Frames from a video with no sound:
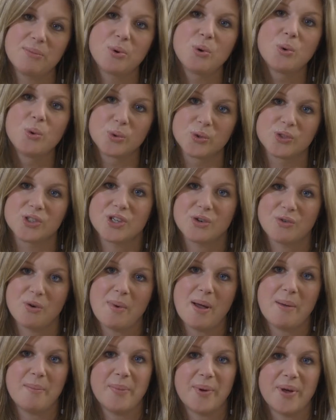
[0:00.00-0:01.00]
important to
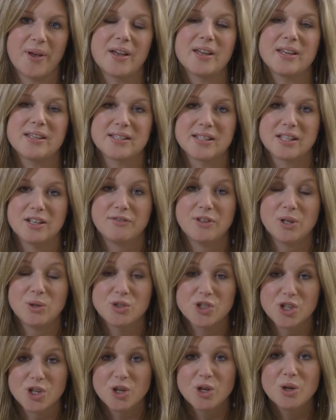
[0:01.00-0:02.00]
remember is that if you
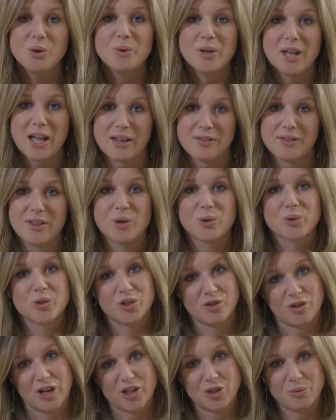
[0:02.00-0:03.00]
do get the odd
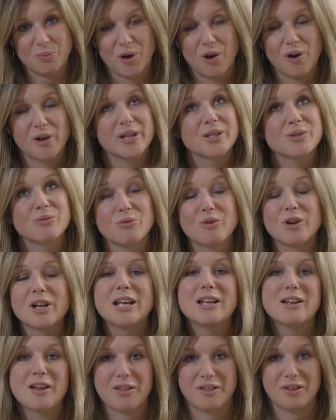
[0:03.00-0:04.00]
stretch mark, it's really
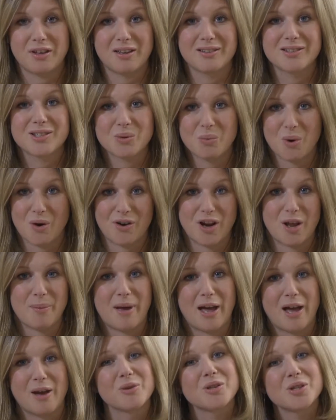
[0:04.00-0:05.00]
nothing to worry
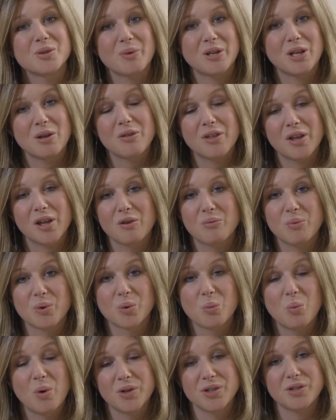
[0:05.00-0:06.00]
about. When you think of what a
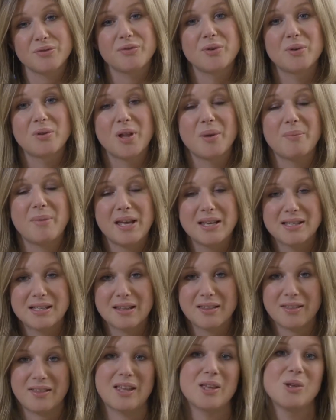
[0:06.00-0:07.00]
wonderful,
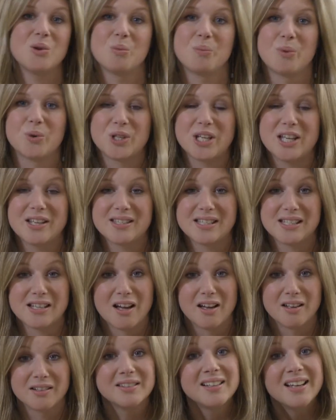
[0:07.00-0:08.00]
amazing thing your body has
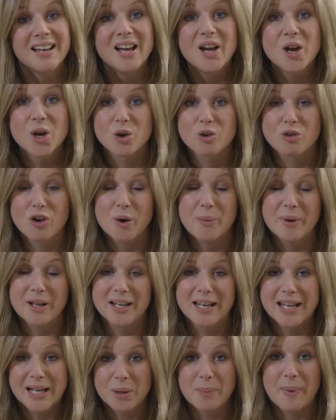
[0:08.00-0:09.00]
done, growing a
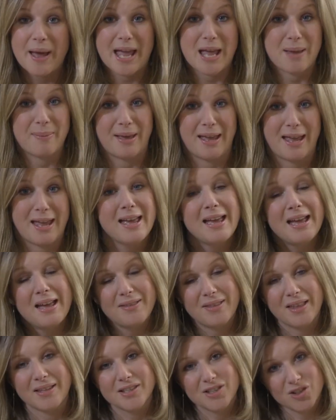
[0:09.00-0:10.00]
little baby,
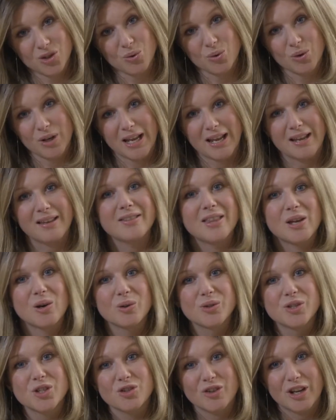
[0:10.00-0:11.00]
then surely the
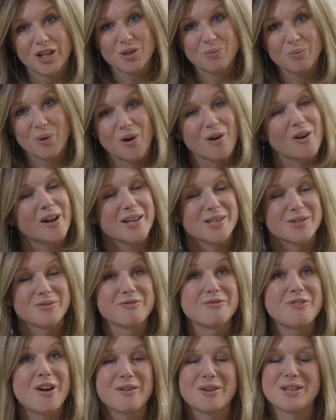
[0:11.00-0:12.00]
odd stretch mark is a
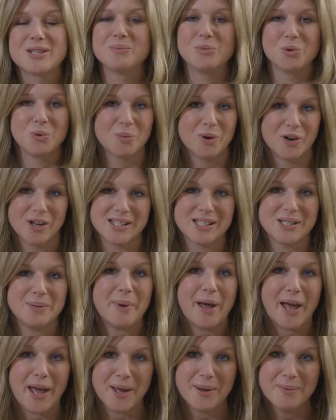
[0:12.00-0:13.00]
very small price to
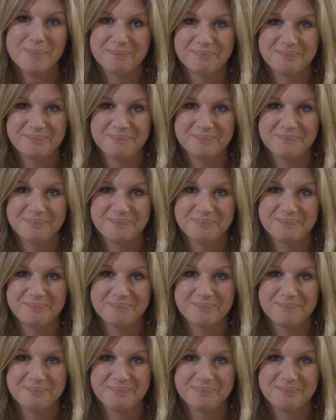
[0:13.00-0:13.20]
pay.